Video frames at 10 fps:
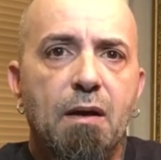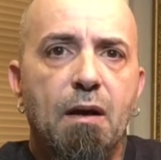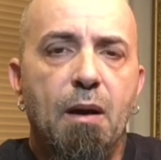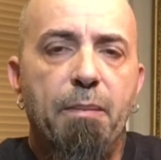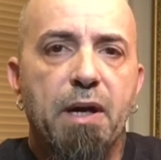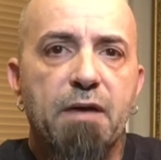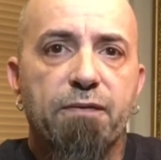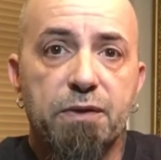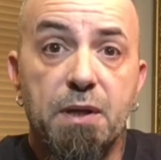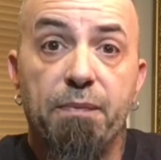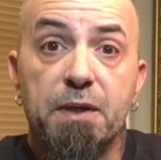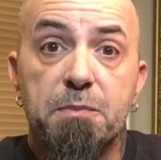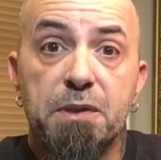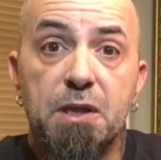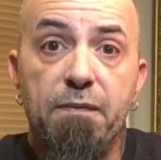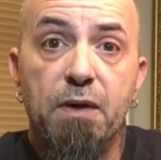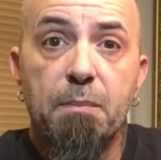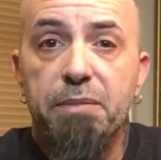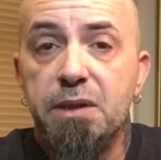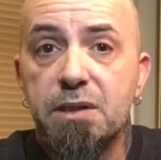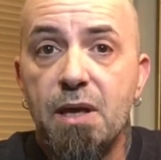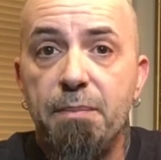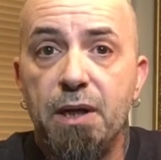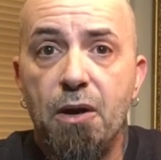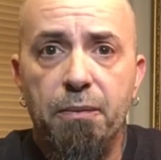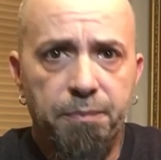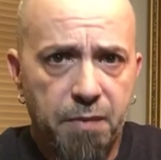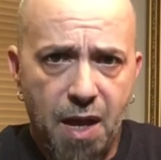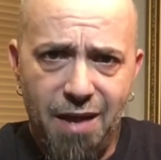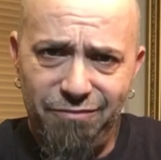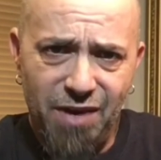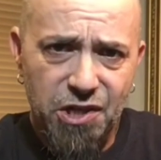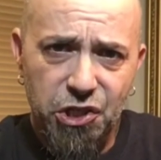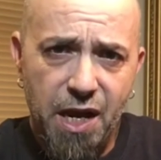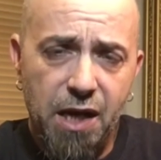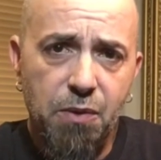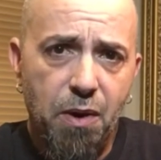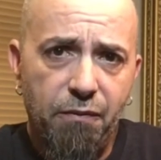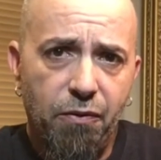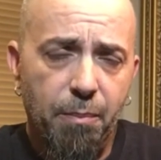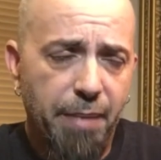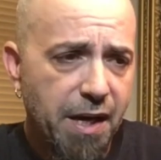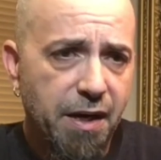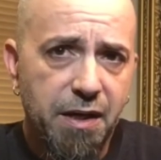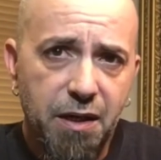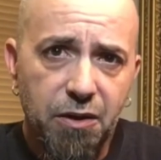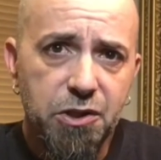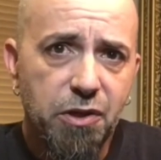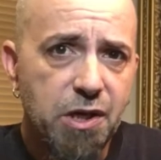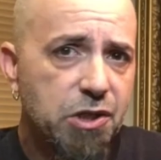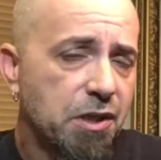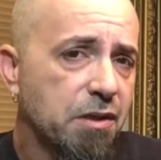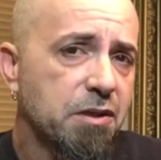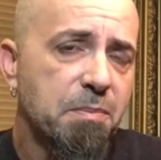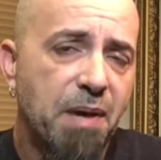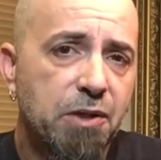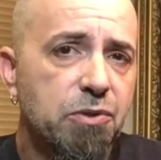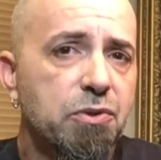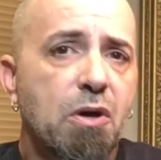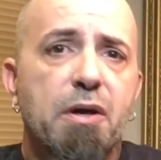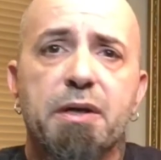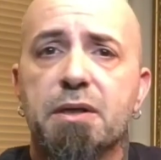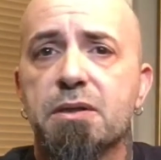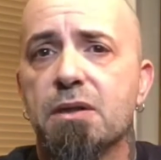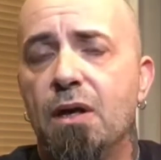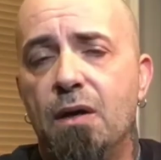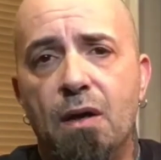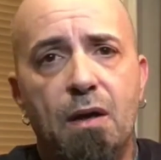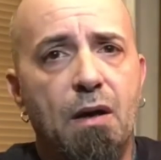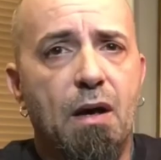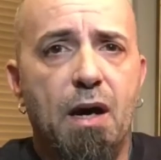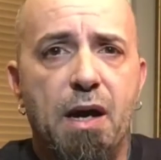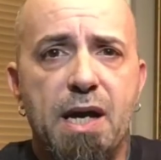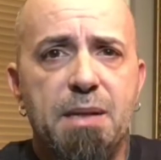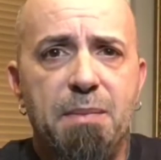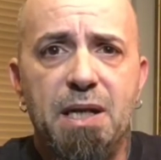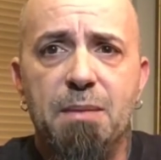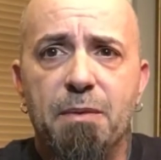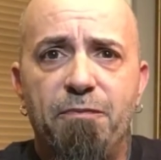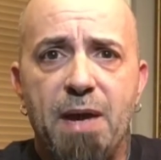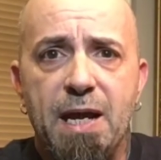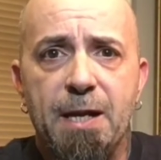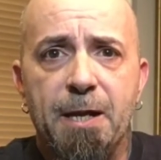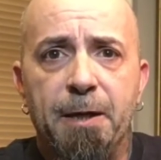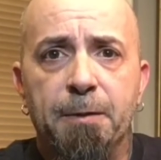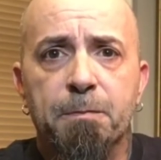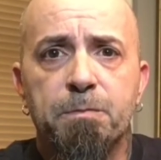But if there's something specific, please let me know. Ranging anywhere from pen and ink illustrations, pencil drawings, any medium of painting.